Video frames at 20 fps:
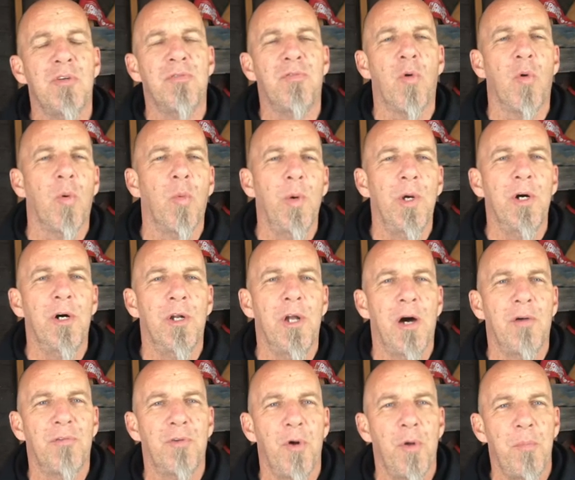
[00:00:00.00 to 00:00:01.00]
at Four Wheel and
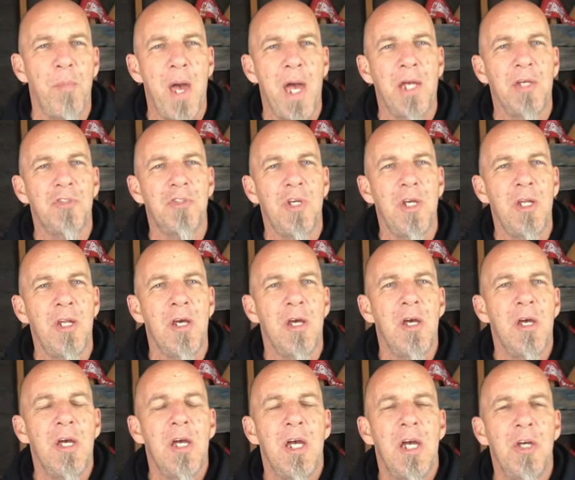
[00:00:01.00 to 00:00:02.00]
Off-Road Magazine.
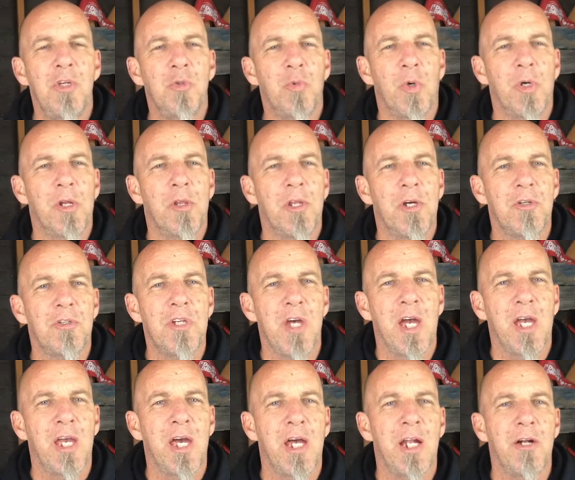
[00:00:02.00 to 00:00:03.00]
He's one of their
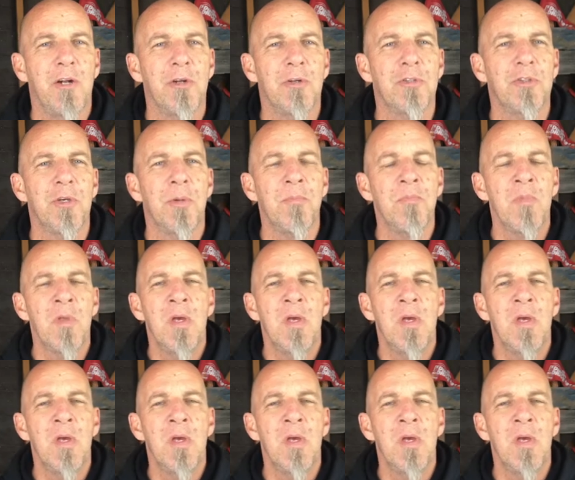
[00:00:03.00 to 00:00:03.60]
tech editors.